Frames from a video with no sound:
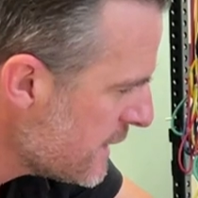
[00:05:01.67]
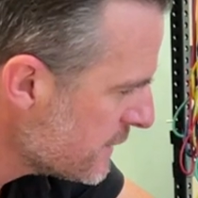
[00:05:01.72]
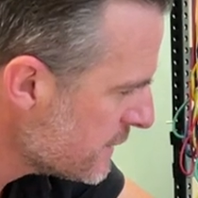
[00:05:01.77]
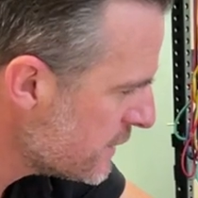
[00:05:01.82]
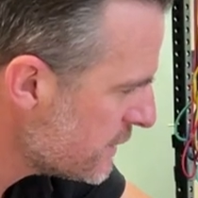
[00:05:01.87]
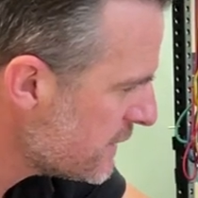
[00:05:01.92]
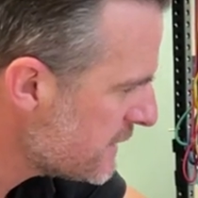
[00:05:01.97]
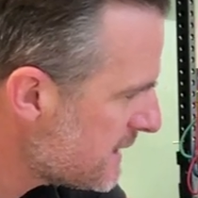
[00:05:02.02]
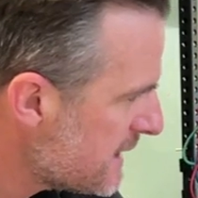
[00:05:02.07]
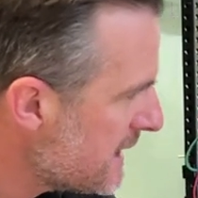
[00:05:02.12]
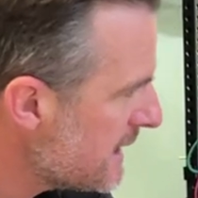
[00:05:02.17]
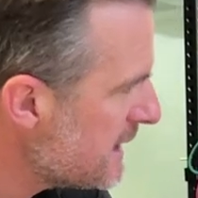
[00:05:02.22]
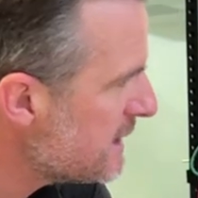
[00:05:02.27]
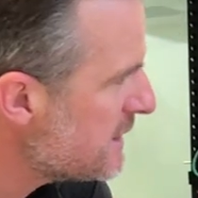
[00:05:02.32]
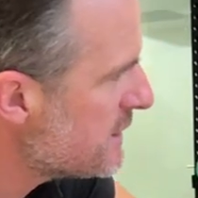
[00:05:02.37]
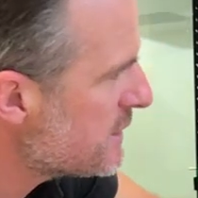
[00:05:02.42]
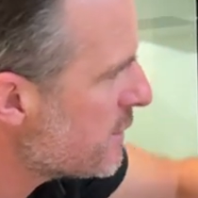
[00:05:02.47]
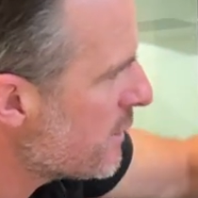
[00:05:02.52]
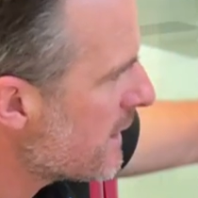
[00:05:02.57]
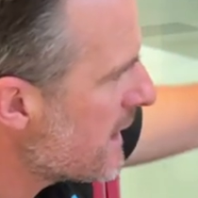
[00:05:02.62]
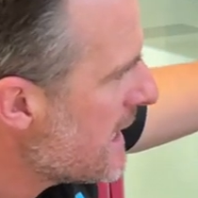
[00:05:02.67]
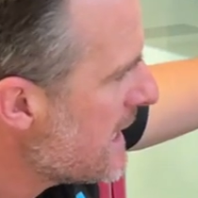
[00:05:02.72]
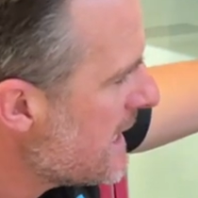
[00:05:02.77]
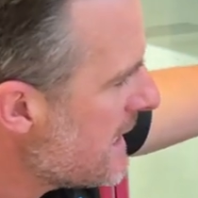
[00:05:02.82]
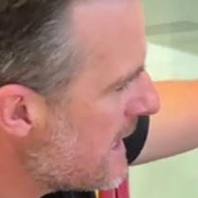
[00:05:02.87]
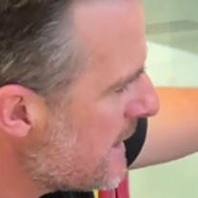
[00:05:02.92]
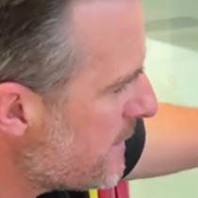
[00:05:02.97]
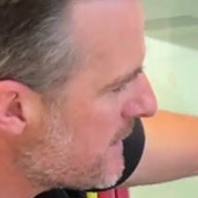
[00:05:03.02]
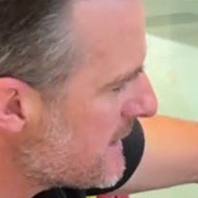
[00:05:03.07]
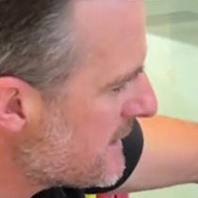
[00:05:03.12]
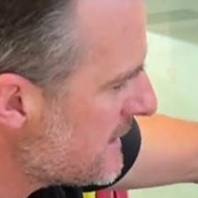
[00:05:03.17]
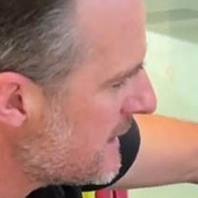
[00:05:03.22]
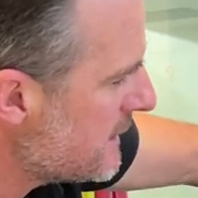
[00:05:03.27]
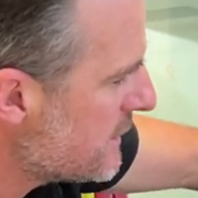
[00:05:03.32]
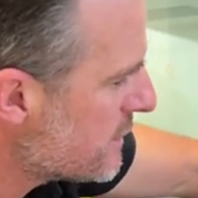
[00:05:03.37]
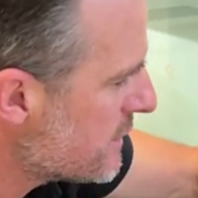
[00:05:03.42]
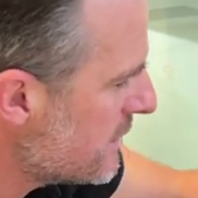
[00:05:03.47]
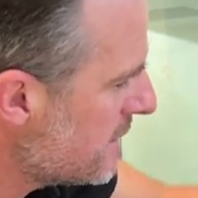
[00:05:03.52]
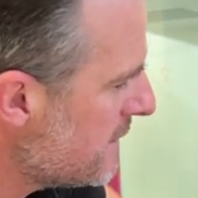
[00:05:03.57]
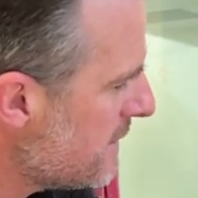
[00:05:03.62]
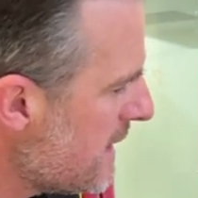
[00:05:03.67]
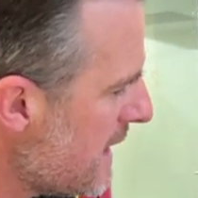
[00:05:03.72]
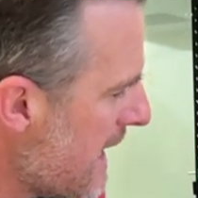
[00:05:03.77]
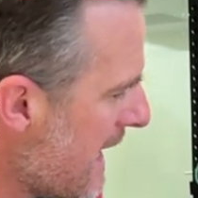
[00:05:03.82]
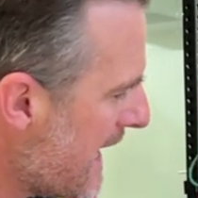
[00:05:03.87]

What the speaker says: So she's thinking she's doing hip extension